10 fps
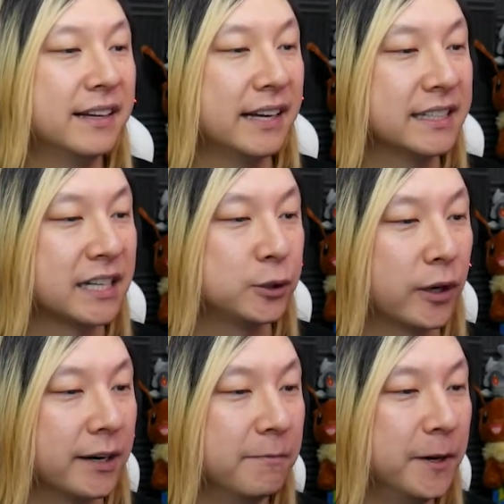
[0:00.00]
as I
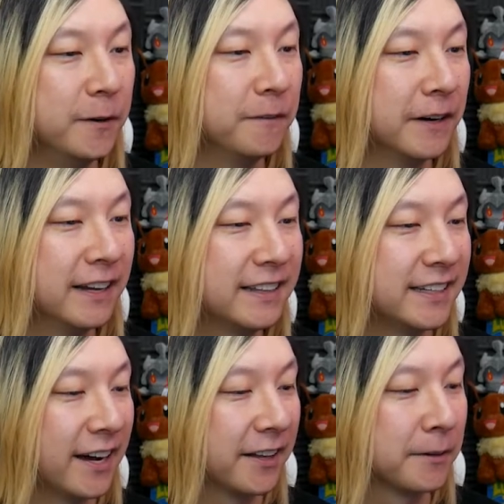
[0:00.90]
try to move
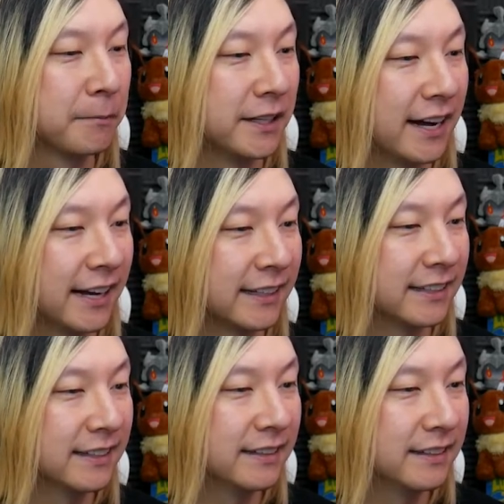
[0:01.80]
the other block,
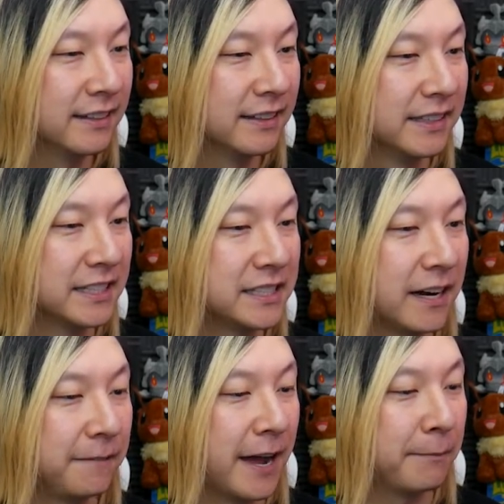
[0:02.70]
this
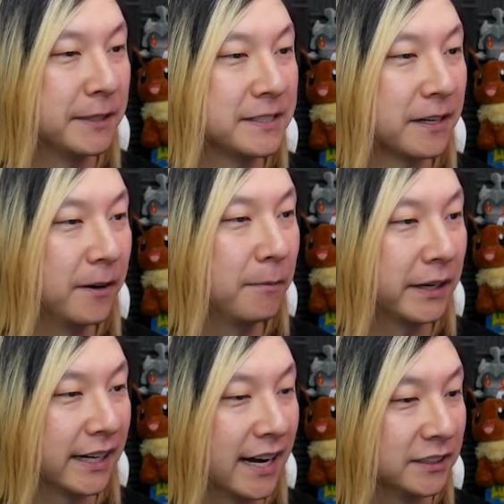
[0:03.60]
stuff happens. Oh
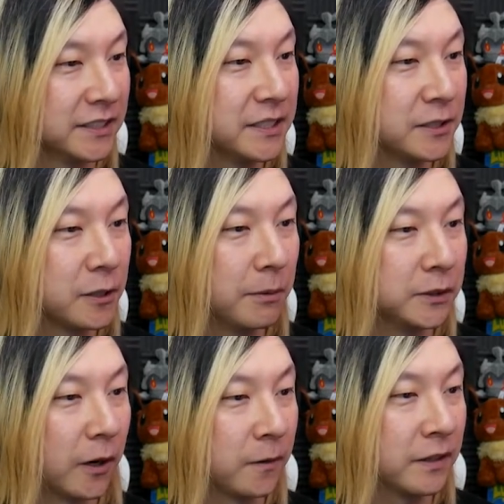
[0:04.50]
my gosh, this is so much
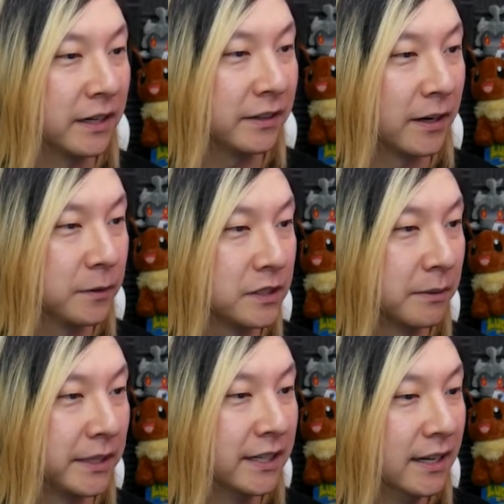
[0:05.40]
harder than I thought it was gonna
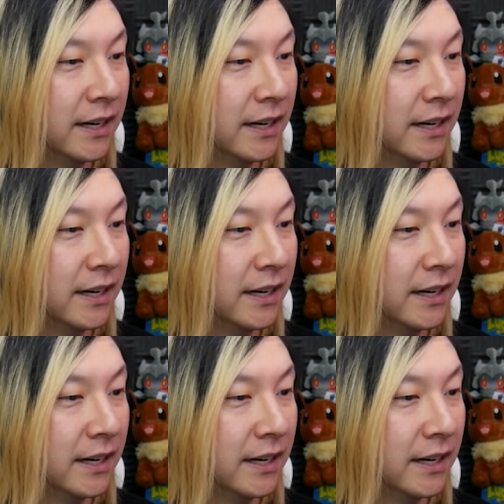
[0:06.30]
be.